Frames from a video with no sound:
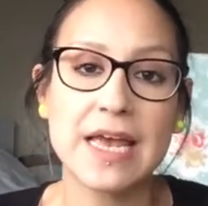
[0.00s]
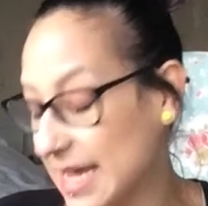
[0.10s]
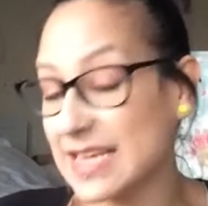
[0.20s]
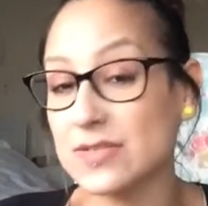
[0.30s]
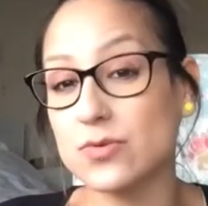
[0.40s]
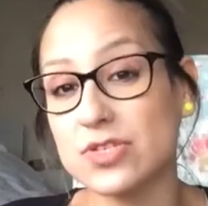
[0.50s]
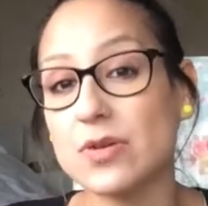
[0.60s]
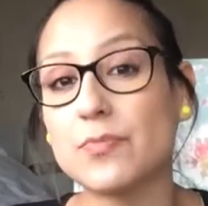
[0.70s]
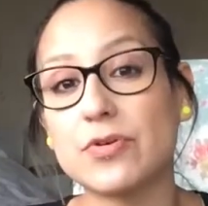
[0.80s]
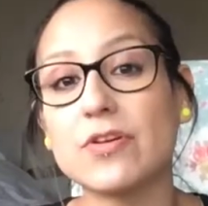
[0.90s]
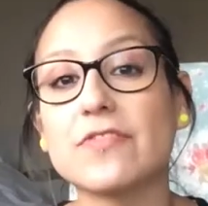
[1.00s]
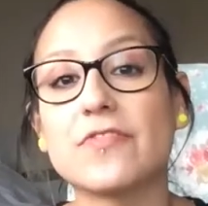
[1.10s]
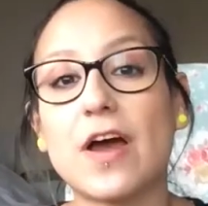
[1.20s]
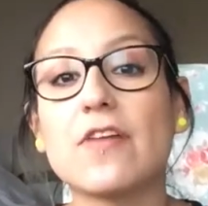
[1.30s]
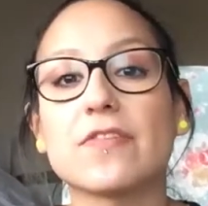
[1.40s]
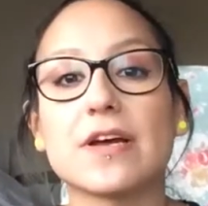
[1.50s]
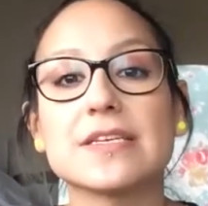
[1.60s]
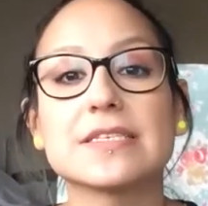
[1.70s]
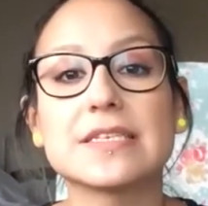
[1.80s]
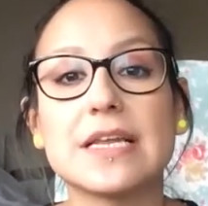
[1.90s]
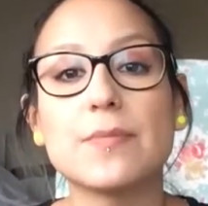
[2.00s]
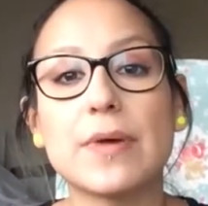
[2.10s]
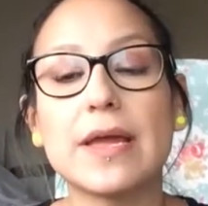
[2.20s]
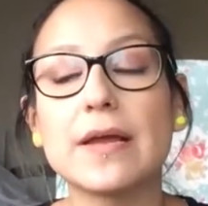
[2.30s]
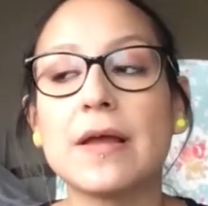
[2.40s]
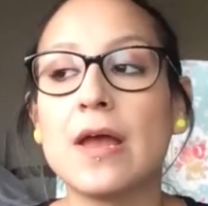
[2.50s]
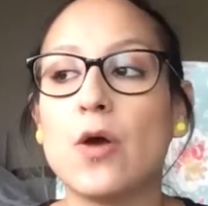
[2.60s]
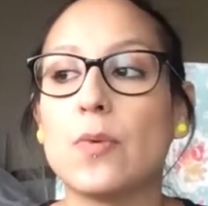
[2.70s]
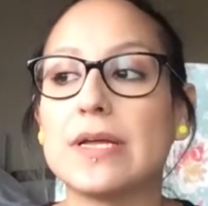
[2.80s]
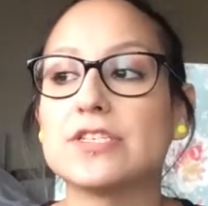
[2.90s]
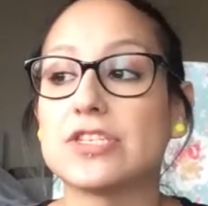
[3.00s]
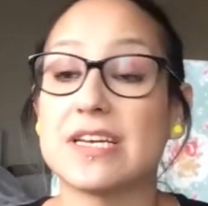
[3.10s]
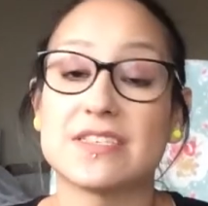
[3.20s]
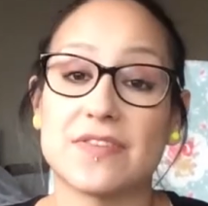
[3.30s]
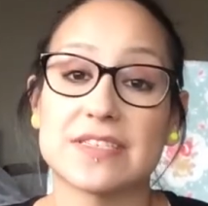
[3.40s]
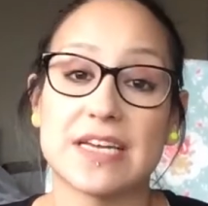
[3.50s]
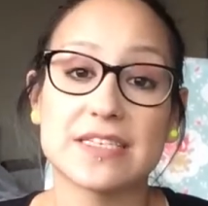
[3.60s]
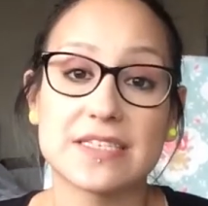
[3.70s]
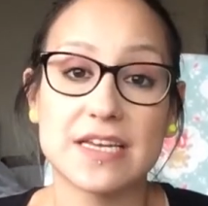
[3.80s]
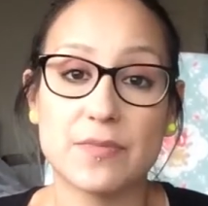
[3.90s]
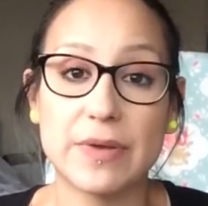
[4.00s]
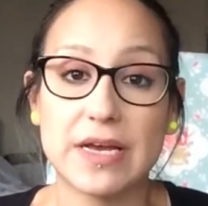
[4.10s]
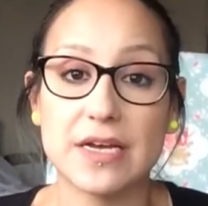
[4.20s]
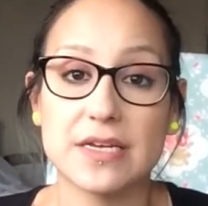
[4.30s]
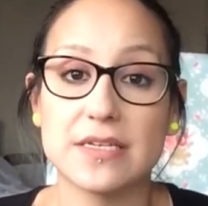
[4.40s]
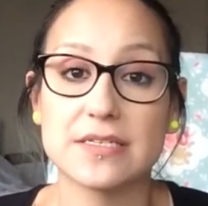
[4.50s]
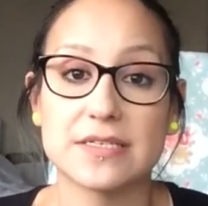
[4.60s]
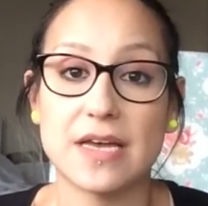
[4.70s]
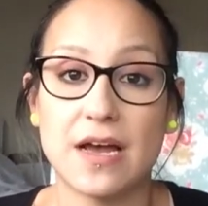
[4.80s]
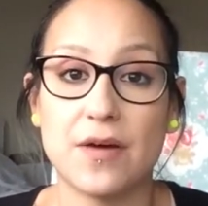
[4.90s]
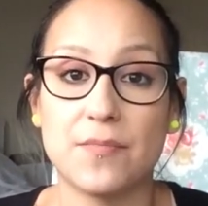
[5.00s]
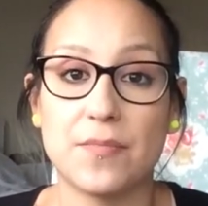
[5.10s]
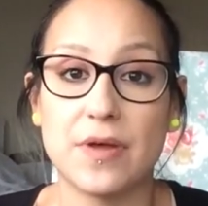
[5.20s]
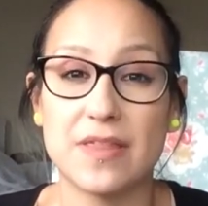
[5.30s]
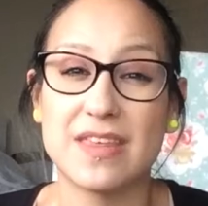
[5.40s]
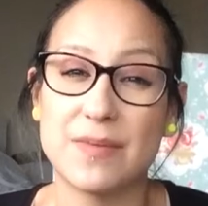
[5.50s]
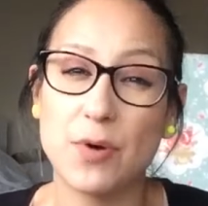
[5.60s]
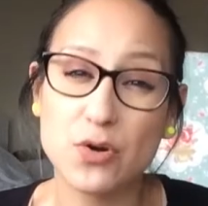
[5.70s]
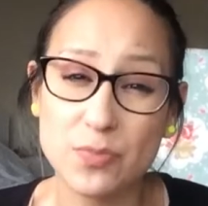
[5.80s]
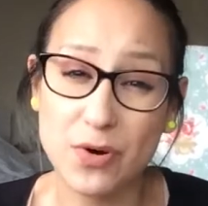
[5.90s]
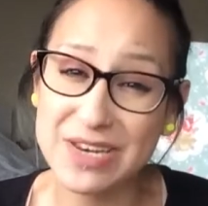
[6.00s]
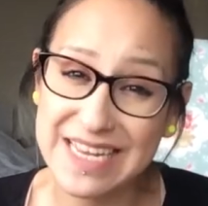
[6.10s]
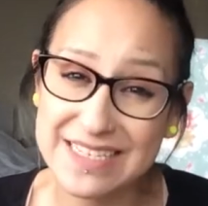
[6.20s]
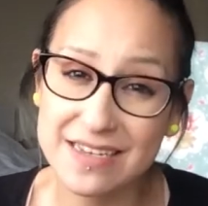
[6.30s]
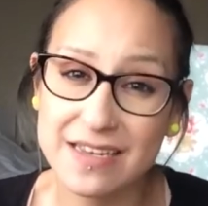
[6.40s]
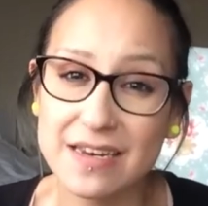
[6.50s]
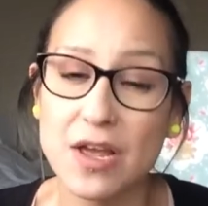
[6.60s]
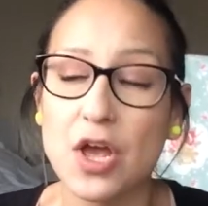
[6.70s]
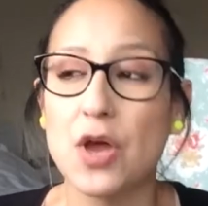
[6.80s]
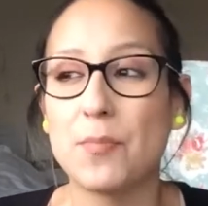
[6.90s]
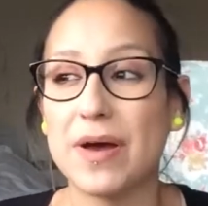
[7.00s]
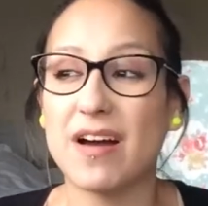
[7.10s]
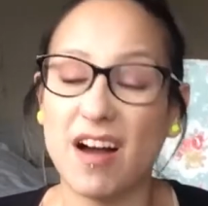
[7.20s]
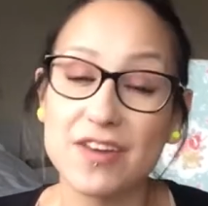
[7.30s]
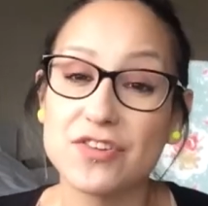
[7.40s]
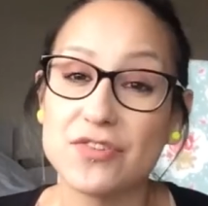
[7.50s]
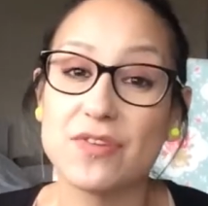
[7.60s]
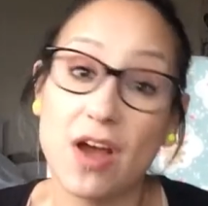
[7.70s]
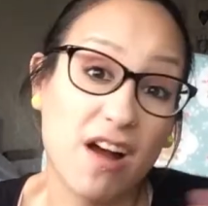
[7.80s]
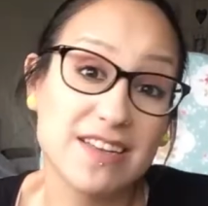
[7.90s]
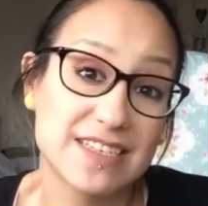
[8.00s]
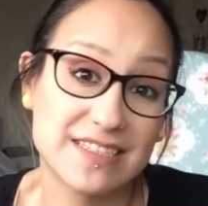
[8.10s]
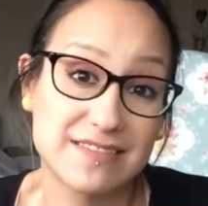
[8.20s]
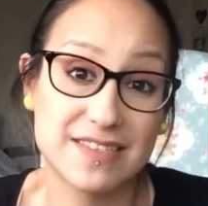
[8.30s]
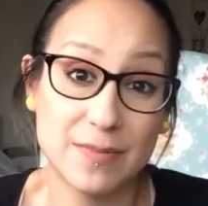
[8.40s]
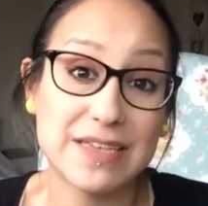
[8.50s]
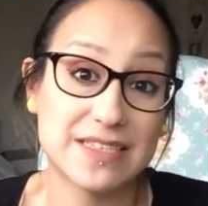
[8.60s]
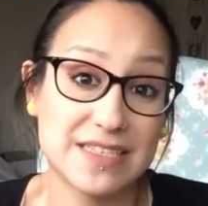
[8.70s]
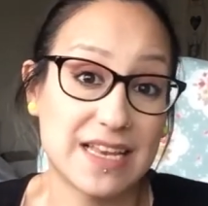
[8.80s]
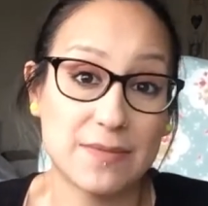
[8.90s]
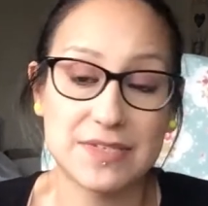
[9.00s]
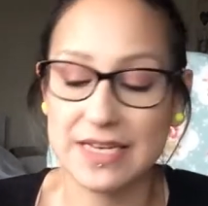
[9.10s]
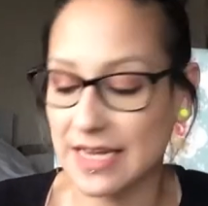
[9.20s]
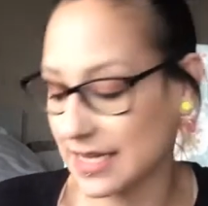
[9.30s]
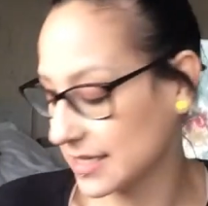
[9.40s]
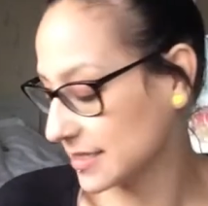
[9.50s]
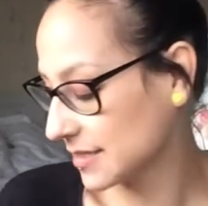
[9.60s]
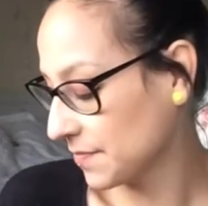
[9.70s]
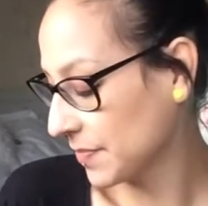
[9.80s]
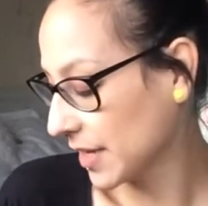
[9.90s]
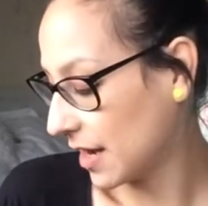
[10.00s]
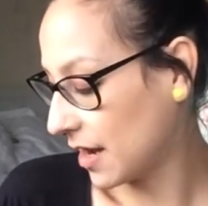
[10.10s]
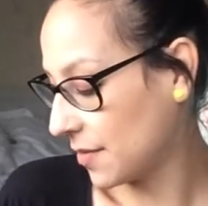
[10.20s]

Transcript: It is also approved for overnight sleeping, which is fantastic because the Poddle Pod isn't, but I do know, Sebastian slept in his.